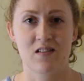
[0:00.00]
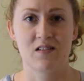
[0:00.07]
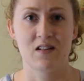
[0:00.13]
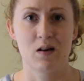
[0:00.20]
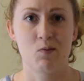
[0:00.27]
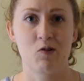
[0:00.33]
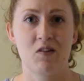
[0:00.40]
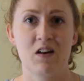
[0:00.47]
the
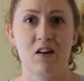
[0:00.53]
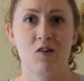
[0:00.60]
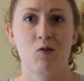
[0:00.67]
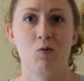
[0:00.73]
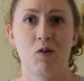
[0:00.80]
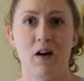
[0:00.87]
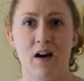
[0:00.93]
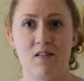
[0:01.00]
double needle
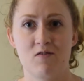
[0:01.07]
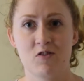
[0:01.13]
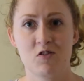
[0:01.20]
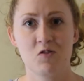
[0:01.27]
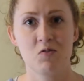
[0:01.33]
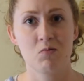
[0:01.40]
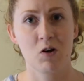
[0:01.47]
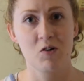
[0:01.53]
will have
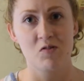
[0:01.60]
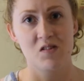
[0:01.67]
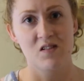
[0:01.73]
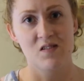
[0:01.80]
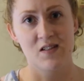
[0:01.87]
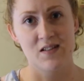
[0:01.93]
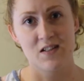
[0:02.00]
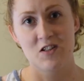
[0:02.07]
2 rows of
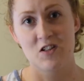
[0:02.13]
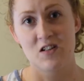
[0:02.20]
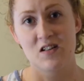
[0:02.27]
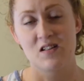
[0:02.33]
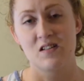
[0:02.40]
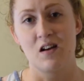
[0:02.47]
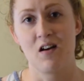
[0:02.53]
stitches